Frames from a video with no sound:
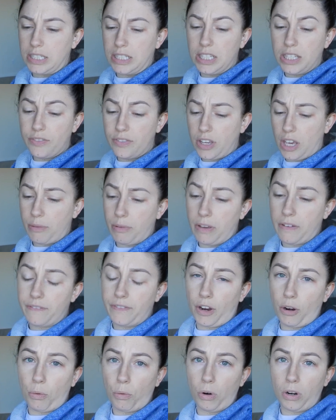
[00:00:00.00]
And he even gave me a
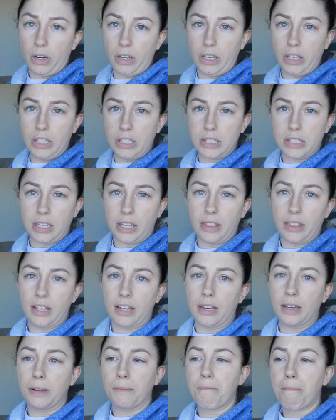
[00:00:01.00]
fair warning. He said
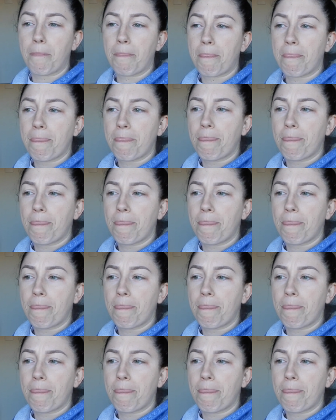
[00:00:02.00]
that